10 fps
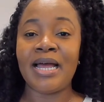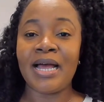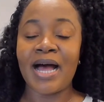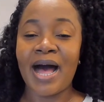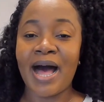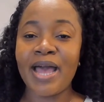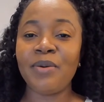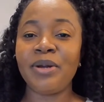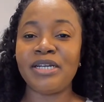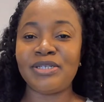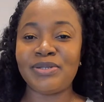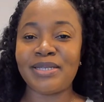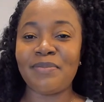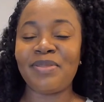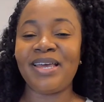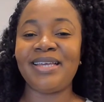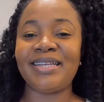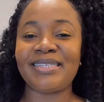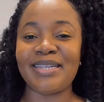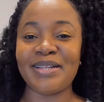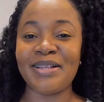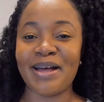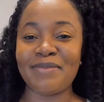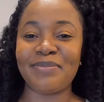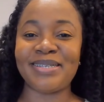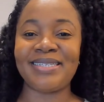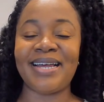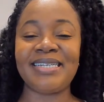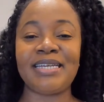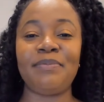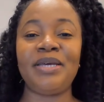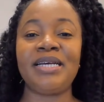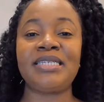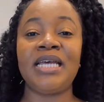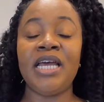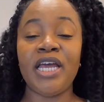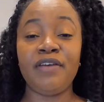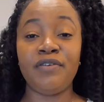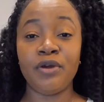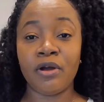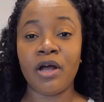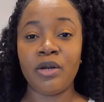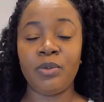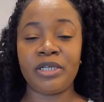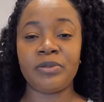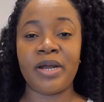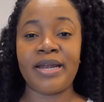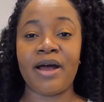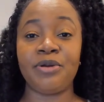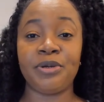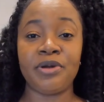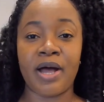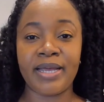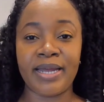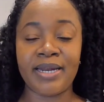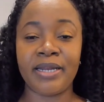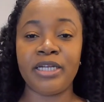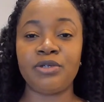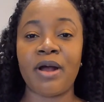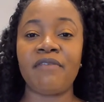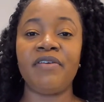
I want to do something that's a little unprecedented because if you're on Wix right now and you're not getting any traffic,